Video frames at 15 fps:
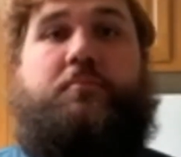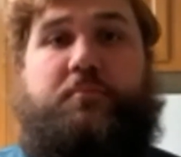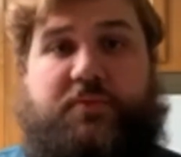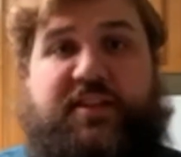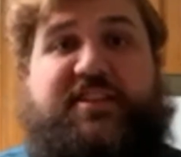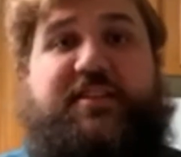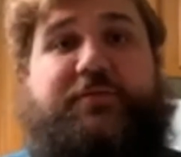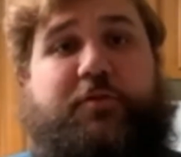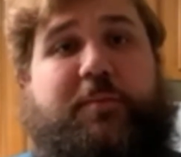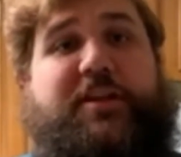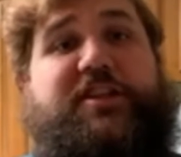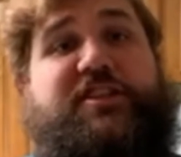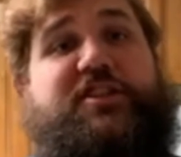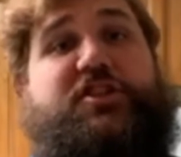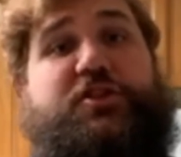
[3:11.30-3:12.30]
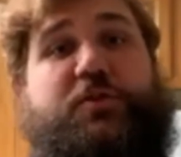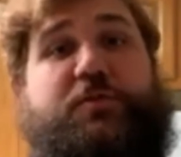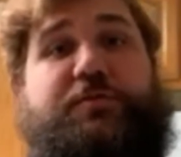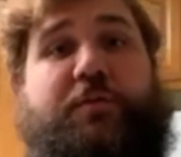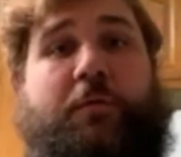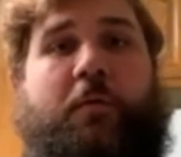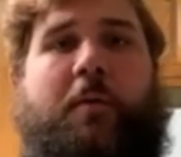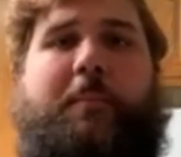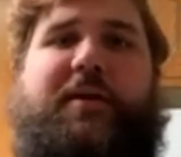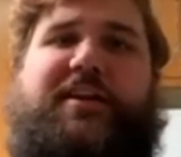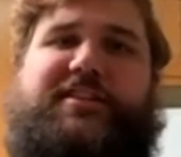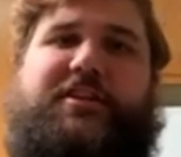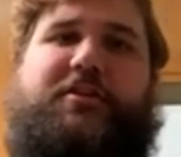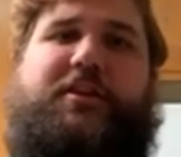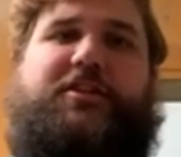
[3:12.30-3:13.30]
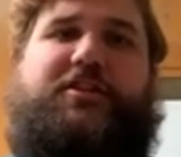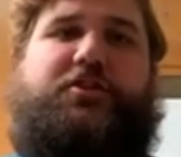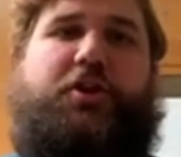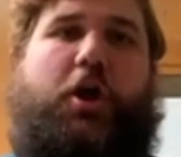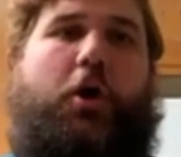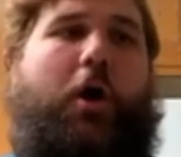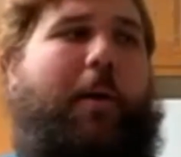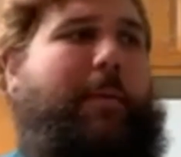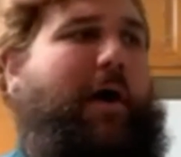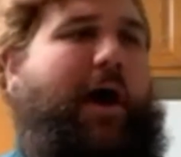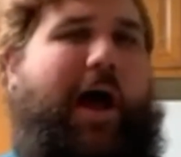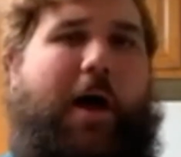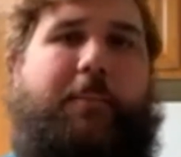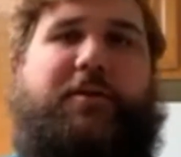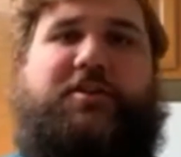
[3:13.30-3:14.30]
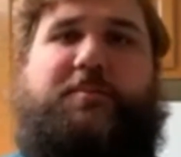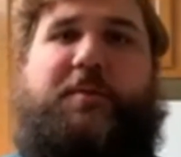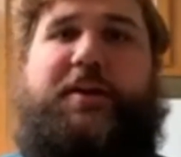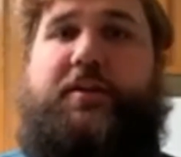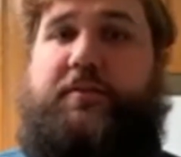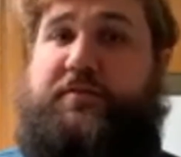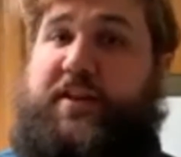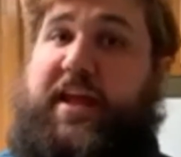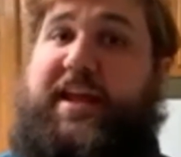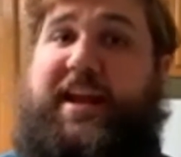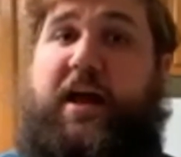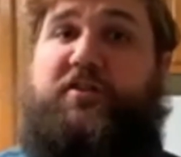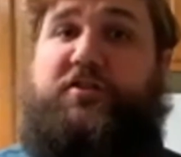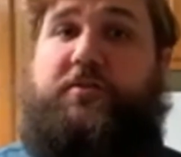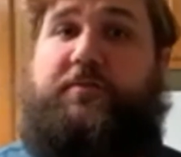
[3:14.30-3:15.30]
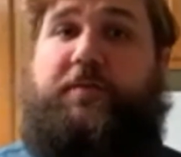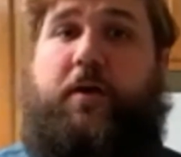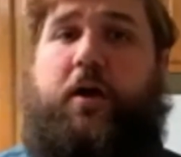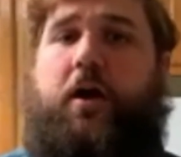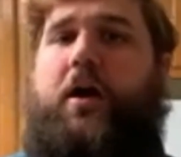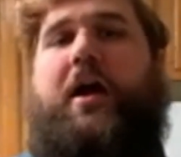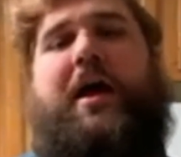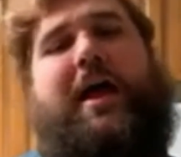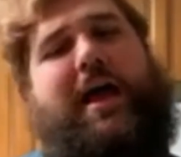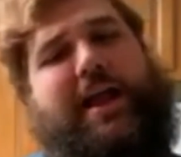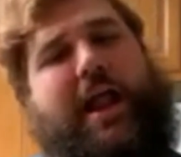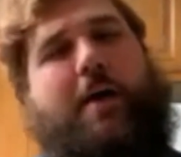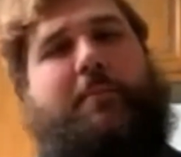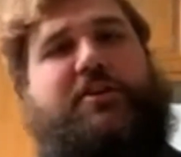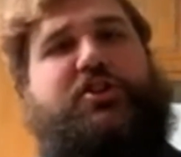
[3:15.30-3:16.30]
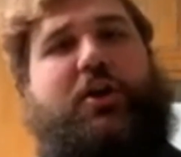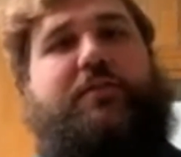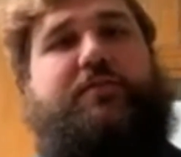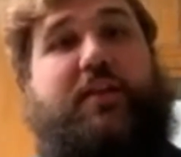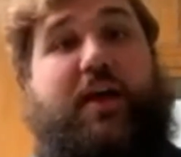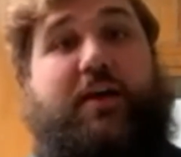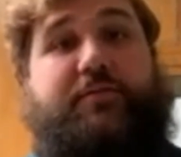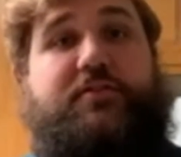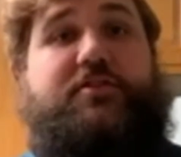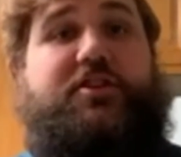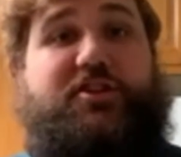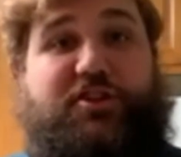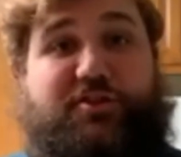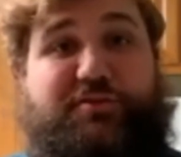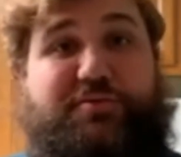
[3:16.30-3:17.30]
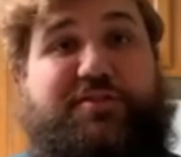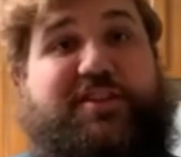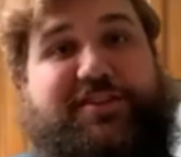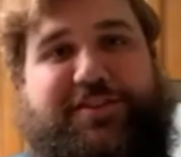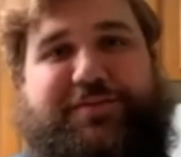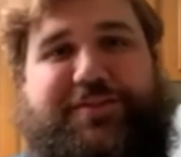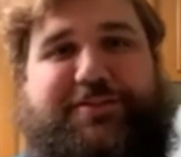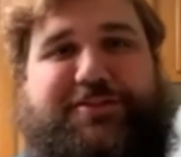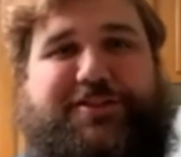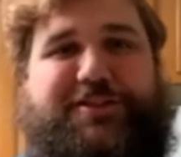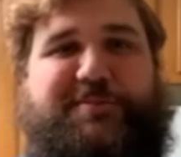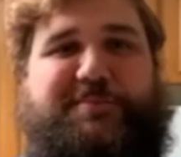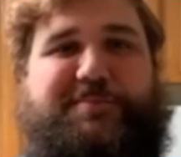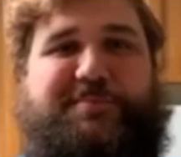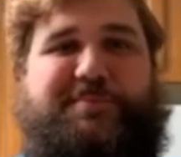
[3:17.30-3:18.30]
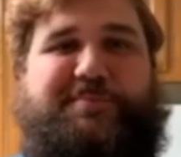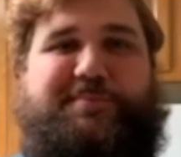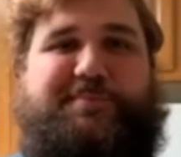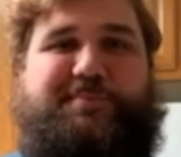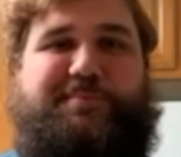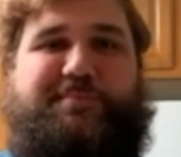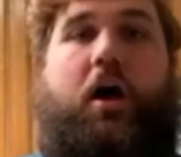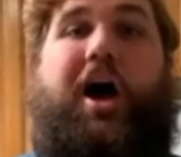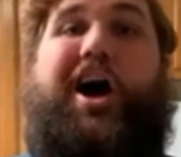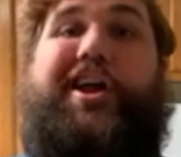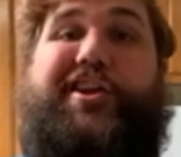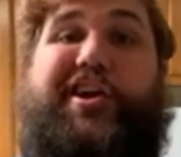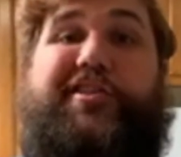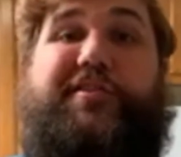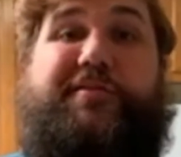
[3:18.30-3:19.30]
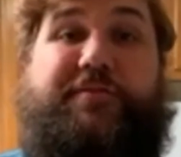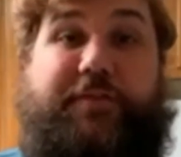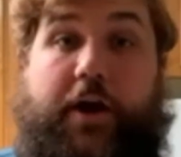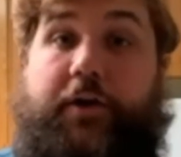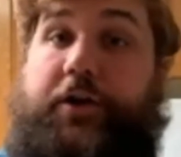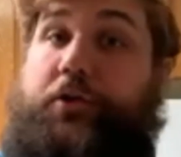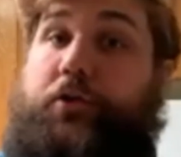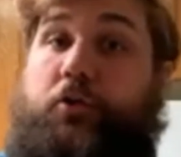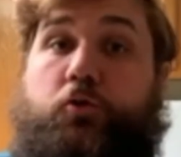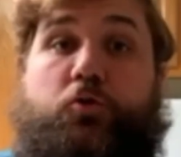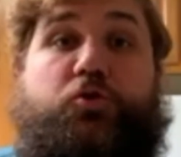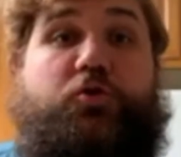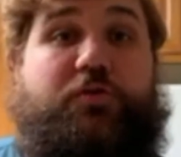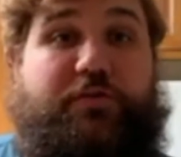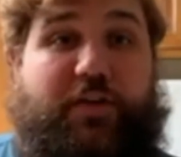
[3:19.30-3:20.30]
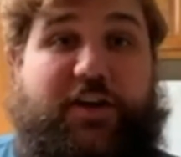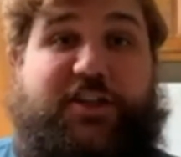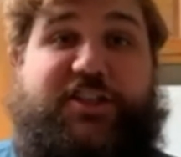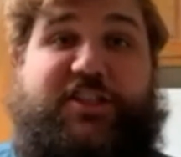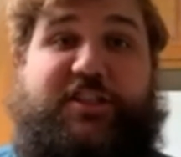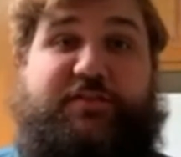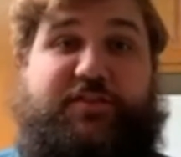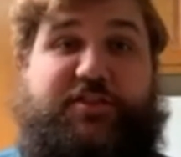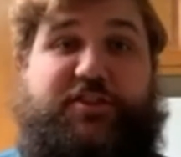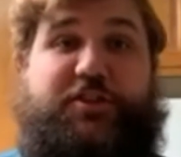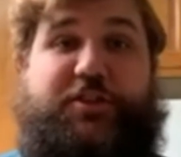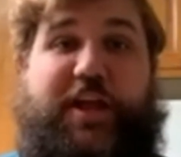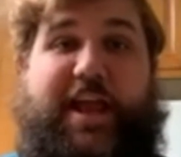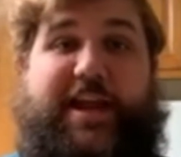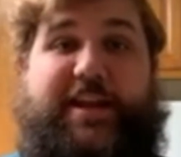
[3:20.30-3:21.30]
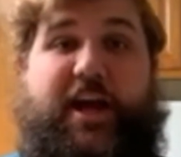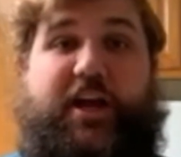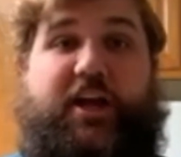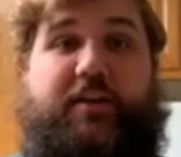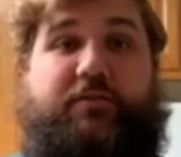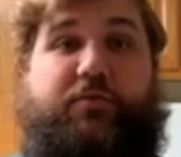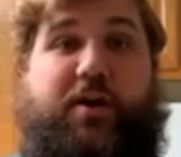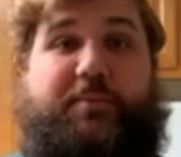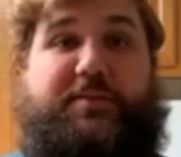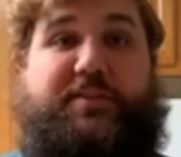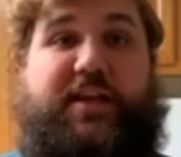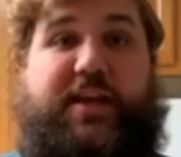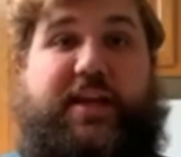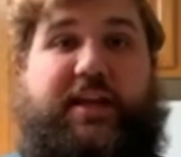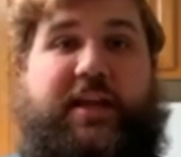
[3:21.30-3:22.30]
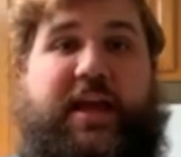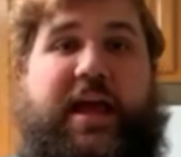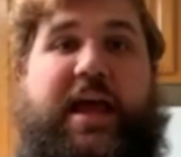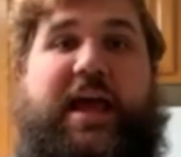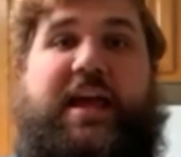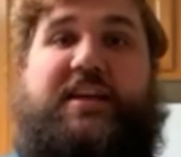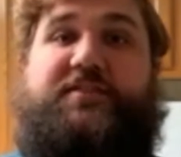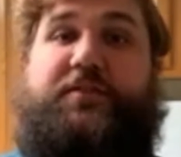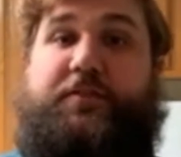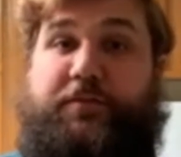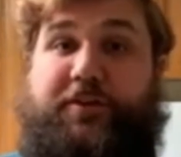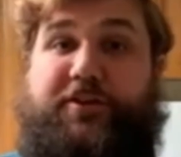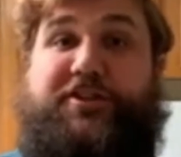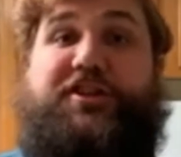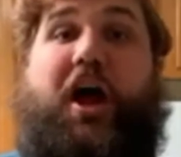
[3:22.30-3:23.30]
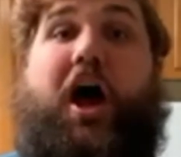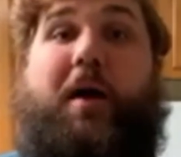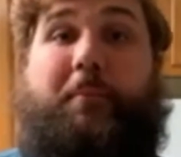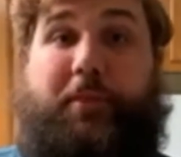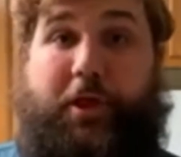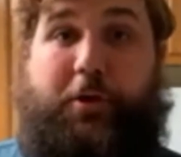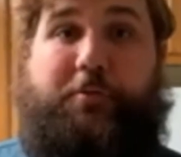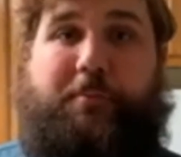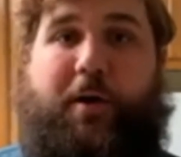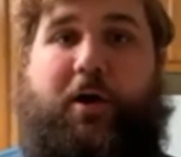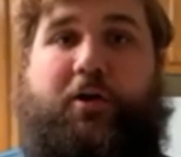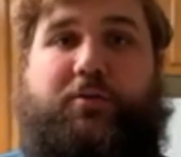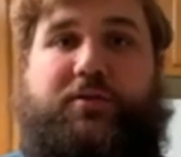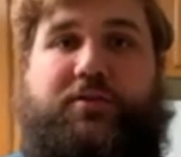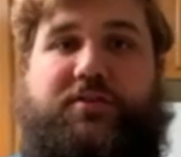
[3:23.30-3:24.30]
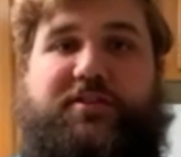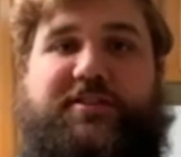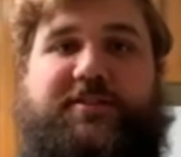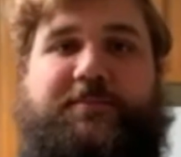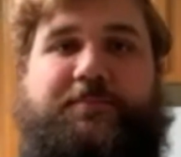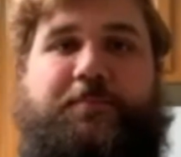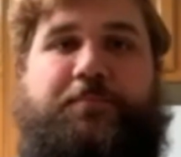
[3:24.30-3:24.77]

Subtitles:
This information is useful because it'll let you know about how much money you've taken out so far and how much you have left to use in the future. Another very crucial function of the studentaid.gov website is for first-time loan borrowers.